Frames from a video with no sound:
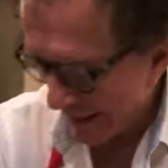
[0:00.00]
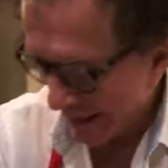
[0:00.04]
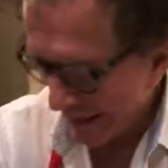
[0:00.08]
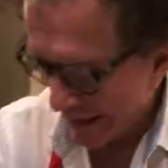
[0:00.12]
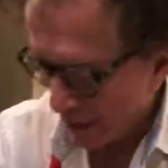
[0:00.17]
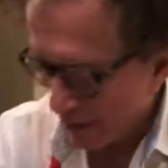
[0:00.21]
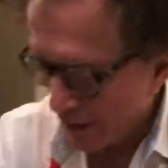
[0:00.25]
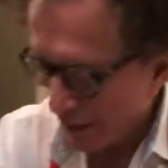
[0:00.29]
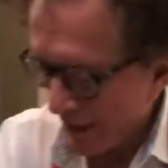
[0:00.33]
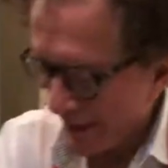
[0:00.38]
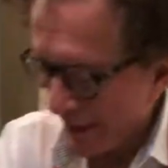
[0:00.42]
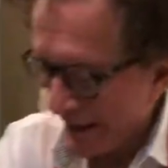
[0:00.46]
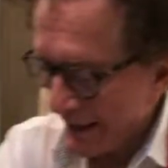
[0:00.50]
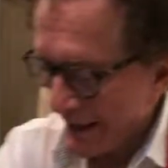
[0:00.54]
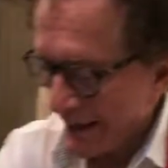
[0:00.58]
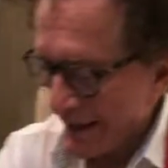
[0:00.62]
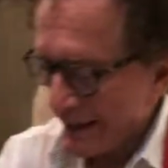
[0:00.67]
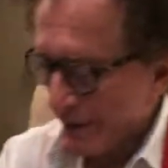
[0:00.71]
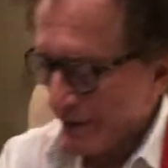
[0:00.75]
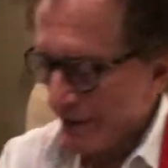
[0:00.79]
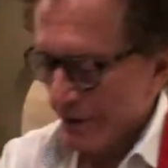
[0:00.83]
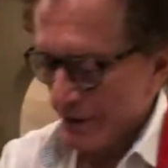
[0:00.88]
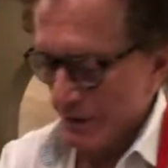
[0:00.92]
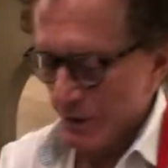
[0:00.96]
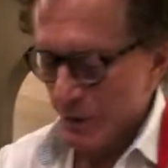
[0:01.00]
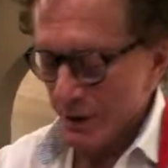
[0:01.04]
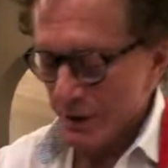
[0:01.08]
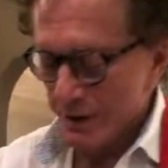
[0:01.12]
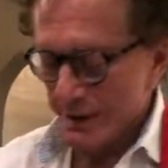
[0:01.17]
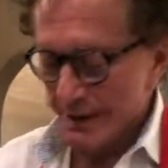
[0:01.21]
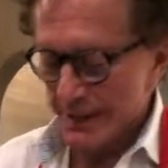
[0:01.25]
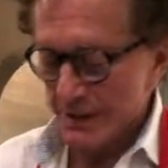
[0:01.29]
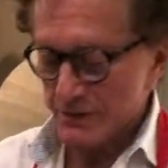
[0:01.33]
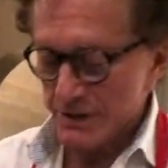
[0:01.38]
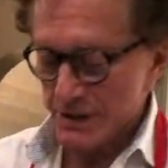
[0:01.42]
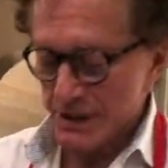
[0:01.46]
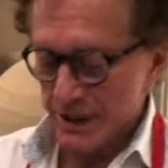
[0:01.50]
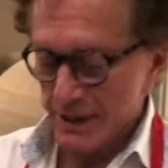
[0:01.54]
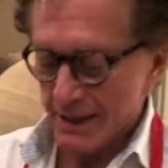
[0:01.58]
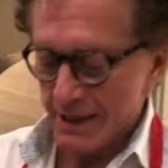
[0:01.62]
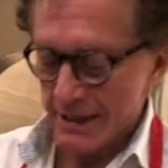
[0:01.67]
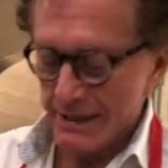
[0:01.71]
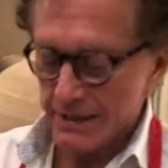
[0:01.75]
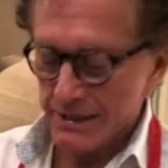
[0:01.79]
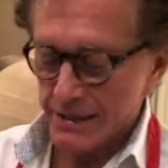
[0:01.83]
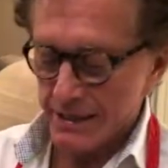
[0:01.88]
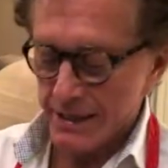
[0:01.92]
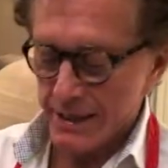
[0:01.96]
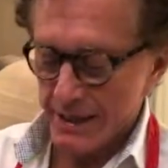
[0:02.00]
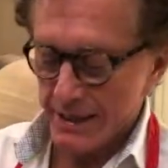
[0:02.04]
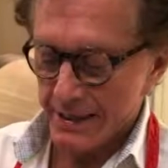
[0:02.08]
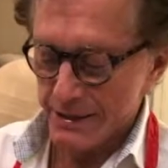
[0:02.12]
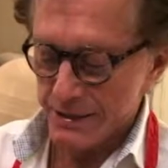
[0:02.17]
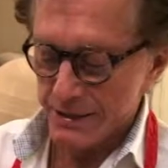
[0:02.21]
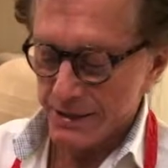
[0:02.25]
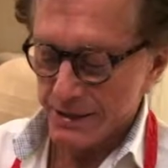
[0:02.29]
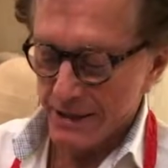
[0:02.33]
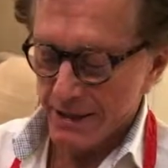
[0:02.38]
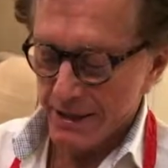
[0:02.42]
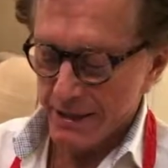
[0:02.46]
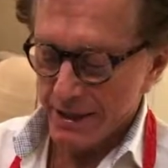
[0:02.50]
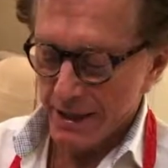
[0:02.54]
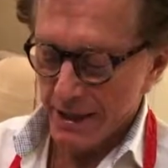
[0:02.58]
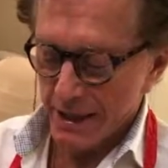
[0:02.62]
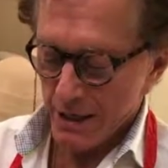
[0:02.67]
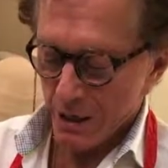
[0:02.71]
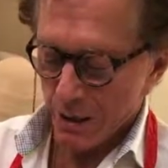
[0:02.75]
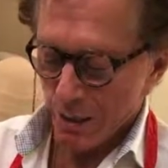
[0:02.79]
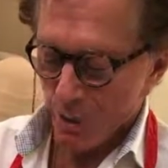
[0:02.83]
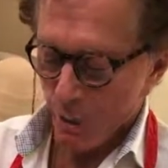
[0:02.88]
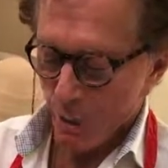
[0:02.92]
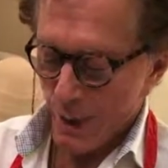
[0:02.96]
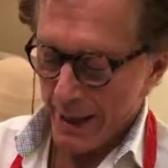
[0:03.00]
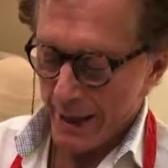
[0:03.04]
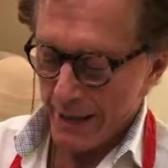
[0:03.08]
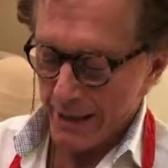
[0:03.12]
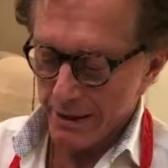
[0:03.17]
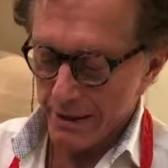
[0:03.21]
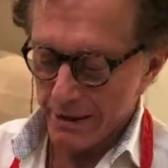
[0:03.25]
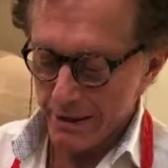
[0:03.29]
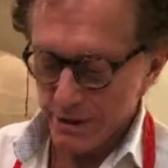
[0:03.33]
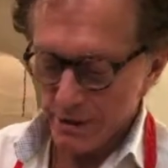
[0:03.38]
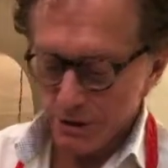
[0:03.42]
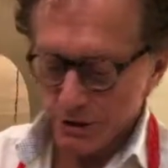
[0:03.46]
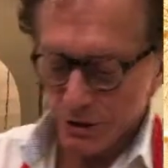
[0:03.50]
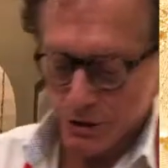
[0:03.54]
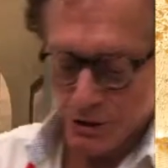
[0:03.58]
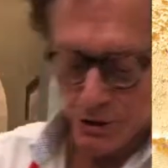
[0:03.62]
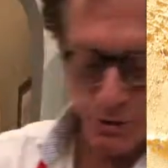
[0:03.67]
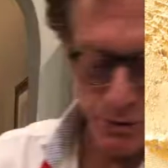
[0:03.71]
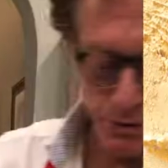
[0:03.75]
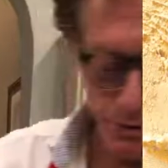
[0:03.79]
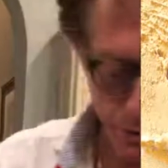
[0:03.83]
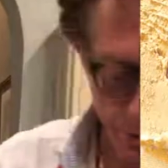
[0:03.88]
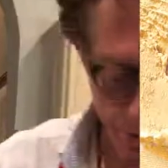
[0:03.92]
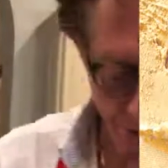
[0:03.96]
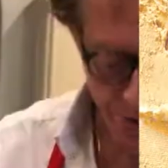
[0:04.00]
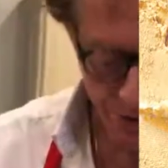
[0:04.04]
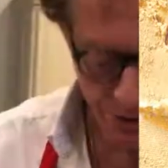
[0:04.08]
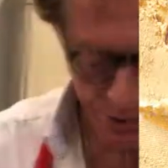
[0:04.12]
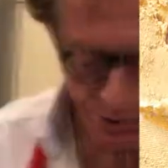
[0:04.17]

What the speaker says: an ingredient that really gives it a nice taste when you